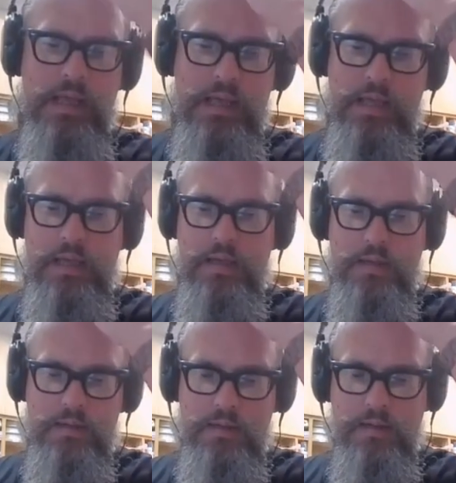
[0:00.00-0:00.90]

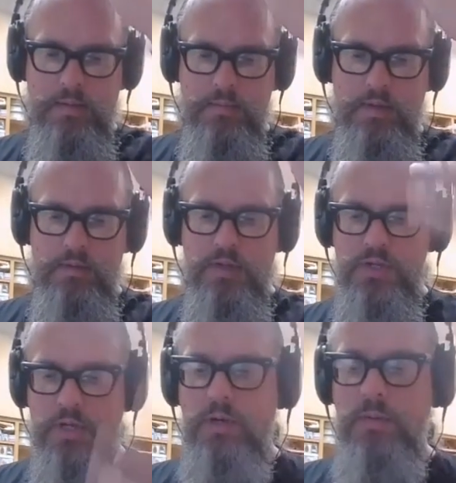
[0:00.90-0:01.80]
And the
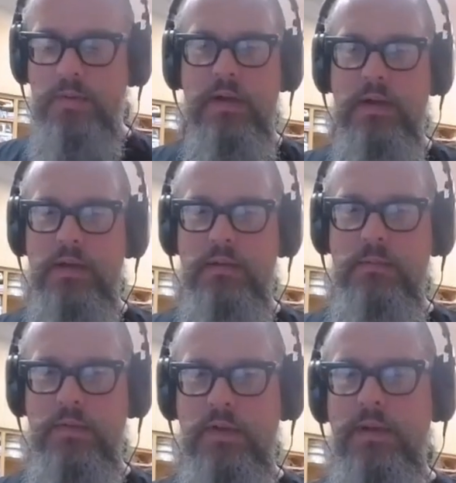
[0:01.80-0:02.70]
joke was
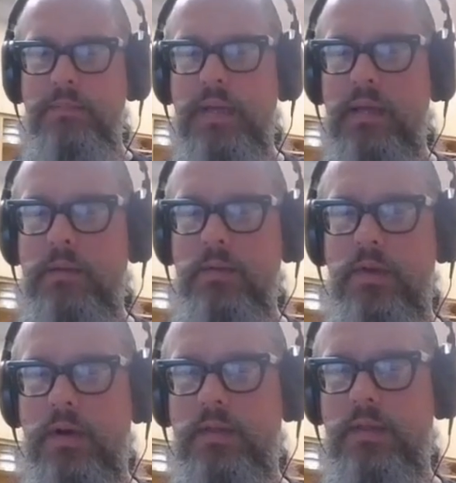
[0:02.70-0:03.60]
on me. It was on